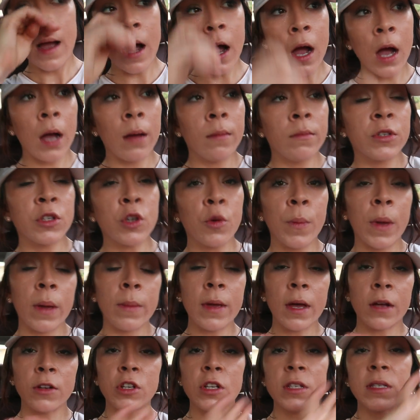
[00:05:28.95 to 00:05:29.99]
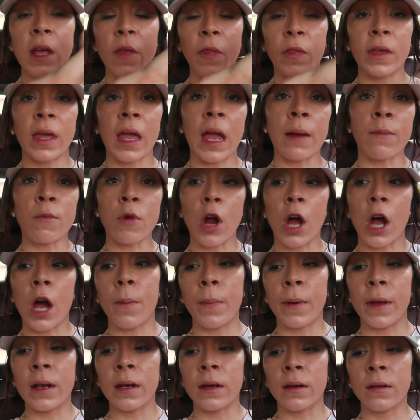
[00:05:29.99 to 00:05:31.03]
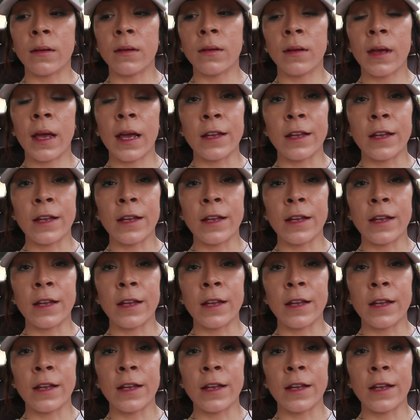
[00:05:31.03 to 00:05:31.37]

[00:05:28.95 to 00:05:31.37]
Um, so maybe I'll just set the camera up and,